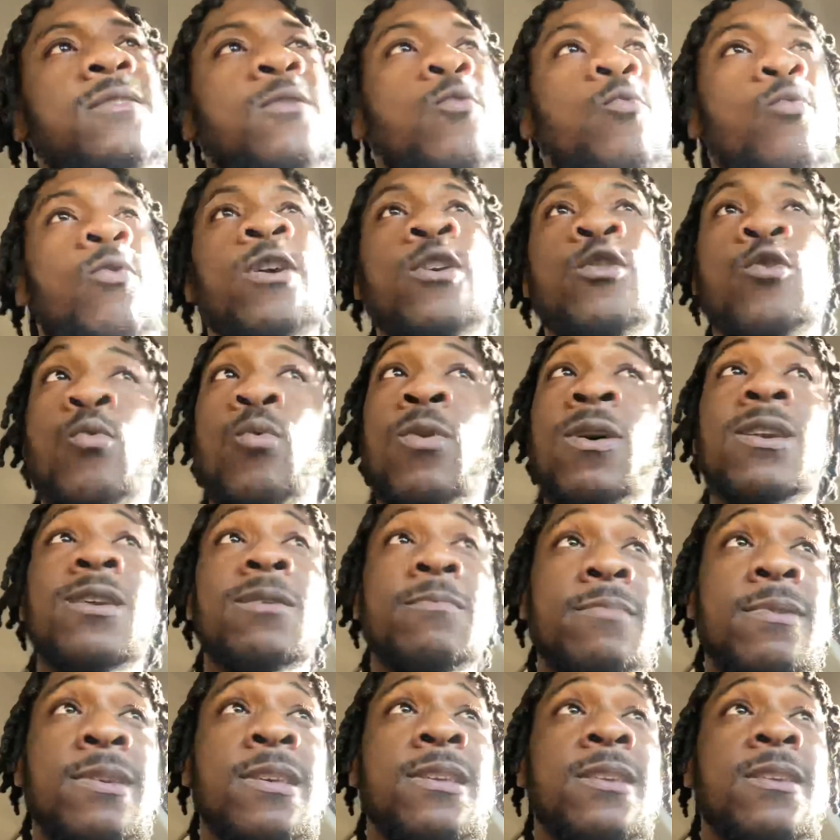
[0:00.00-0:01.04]
where you want to
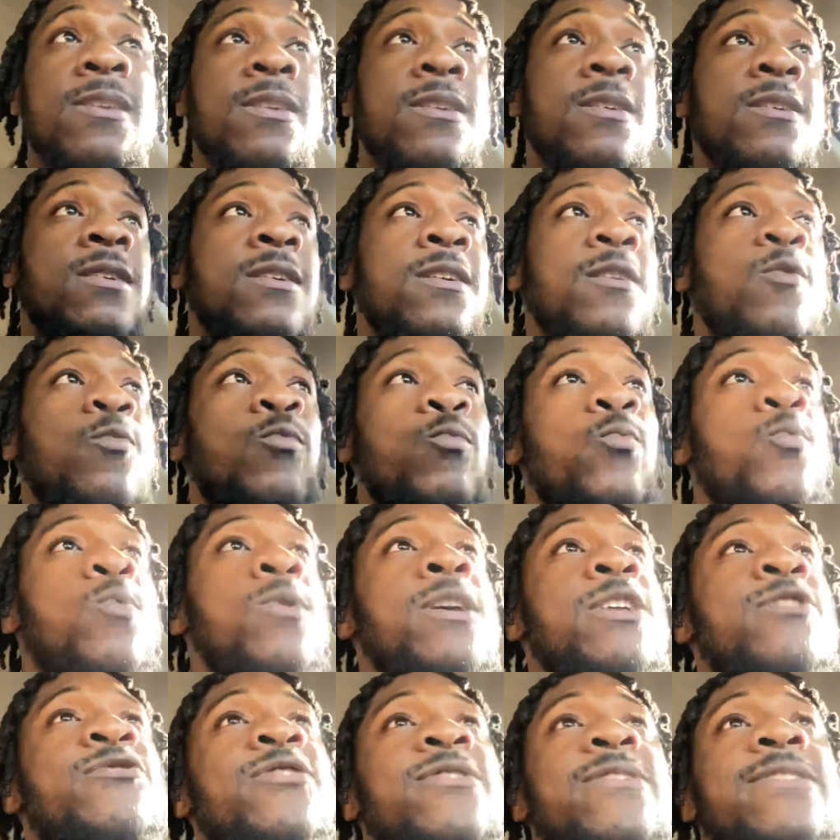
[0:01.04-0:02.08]
be.
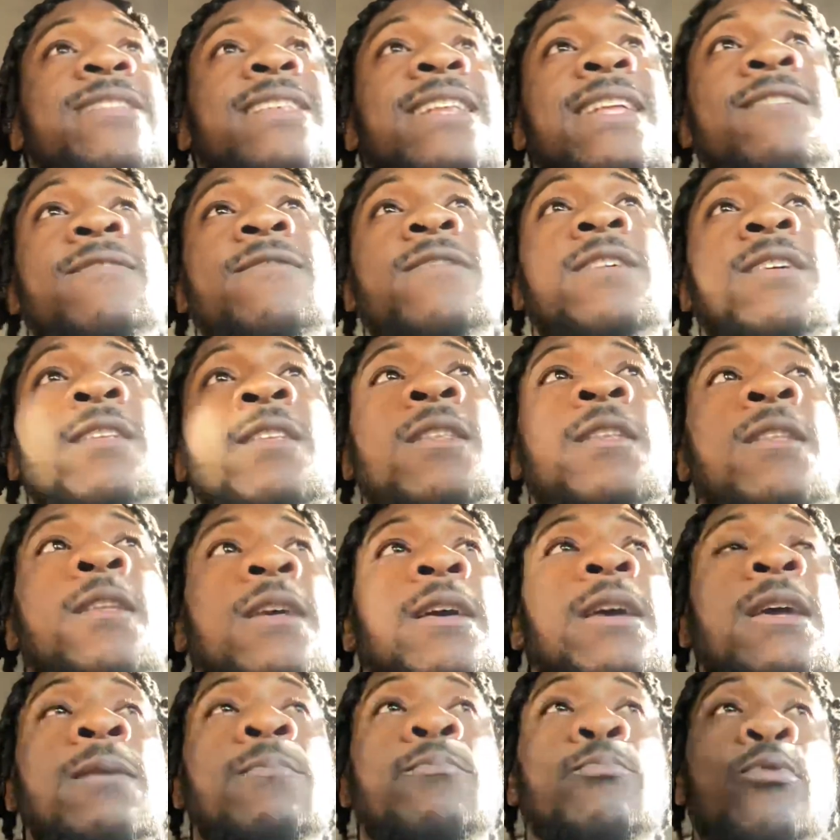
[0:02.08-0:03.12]
We just
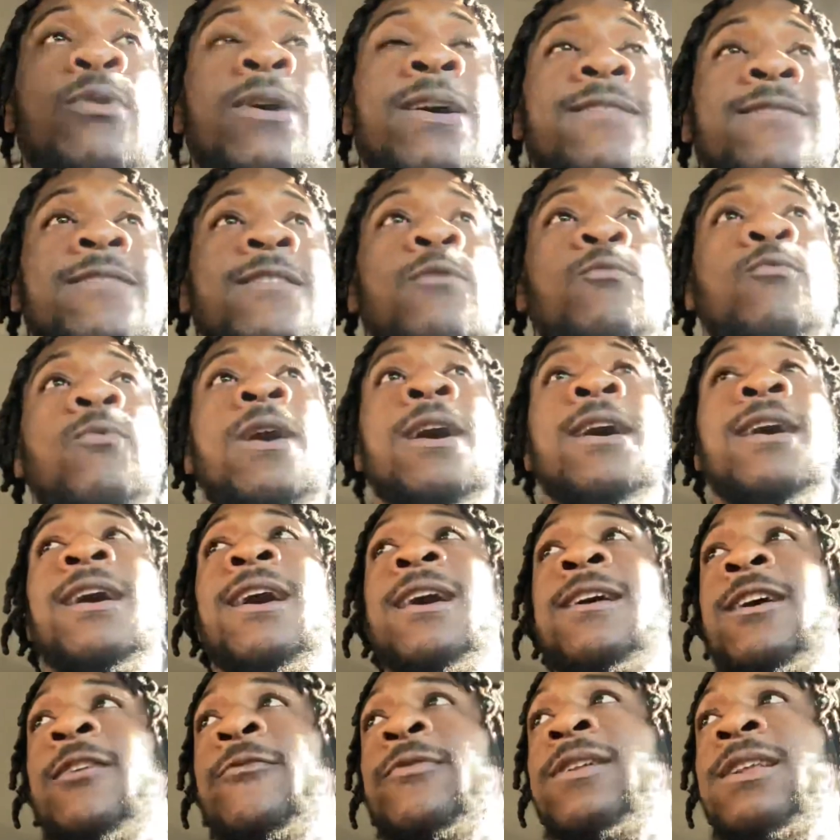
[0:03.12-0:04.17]
living in present while
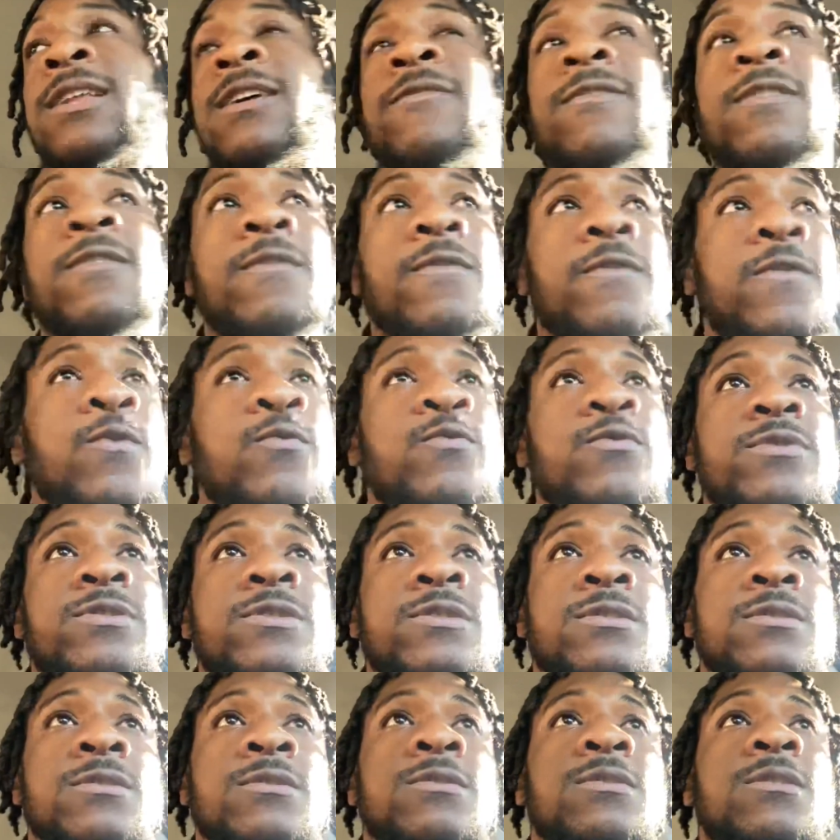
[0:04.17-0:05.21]
God already living
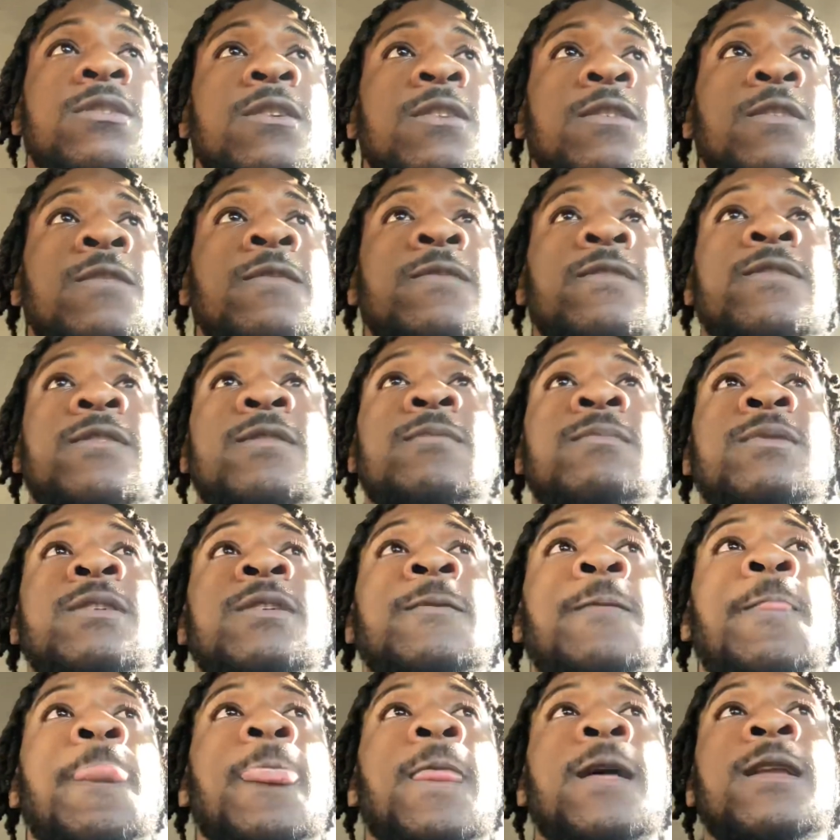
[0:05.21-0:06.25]
future. You feel me?
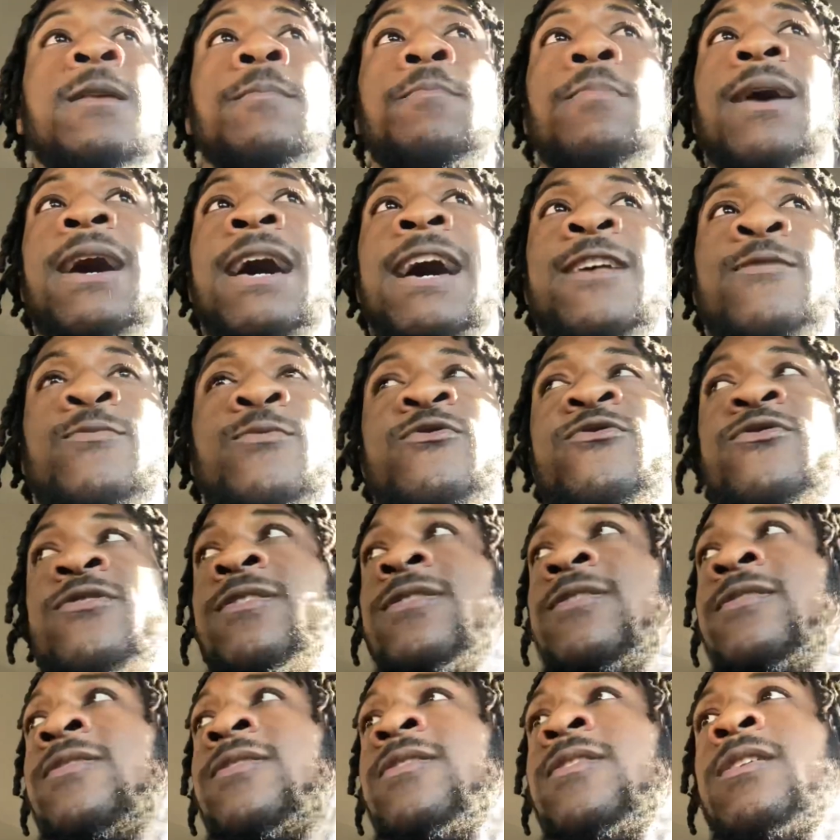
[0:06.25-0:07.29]
The past was
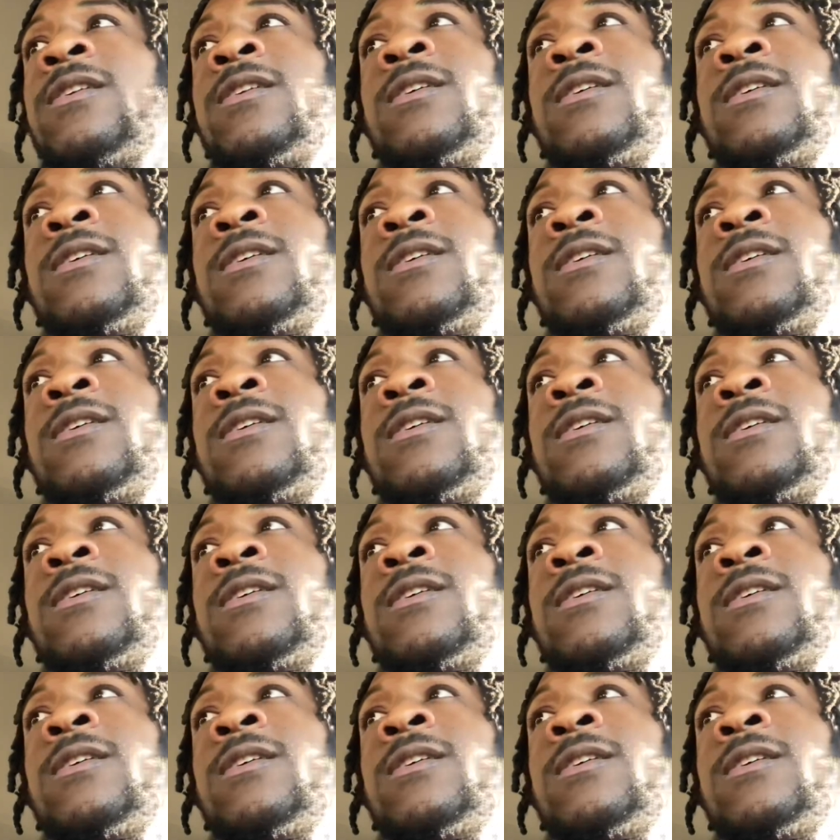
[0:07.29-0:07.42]
just,